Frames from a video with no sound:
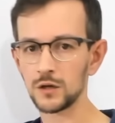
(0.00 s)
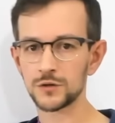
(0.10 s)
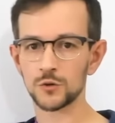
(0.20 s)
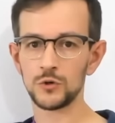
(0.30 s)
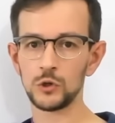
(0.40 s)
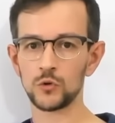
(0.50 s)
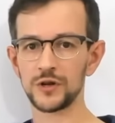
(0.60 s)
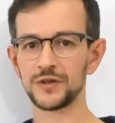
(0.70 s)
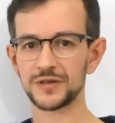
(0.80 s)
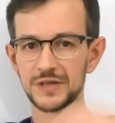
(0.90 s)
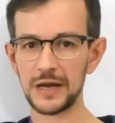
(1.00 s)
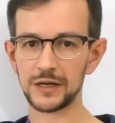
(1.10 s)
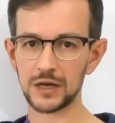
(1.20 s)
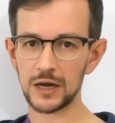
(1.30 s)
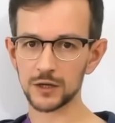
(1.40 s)
So you need to read this
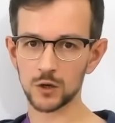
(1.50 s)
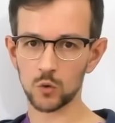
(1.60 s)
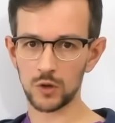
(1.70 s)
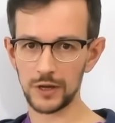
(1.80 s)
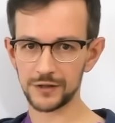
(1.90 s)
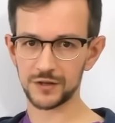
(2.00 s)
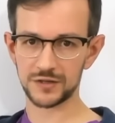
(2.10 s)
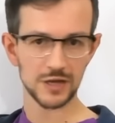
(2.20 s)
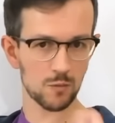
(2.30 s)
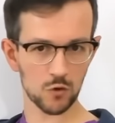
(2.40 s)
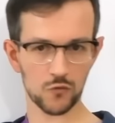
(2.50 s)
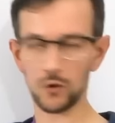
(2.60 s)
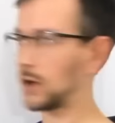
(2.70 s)
data and calculate the sum of all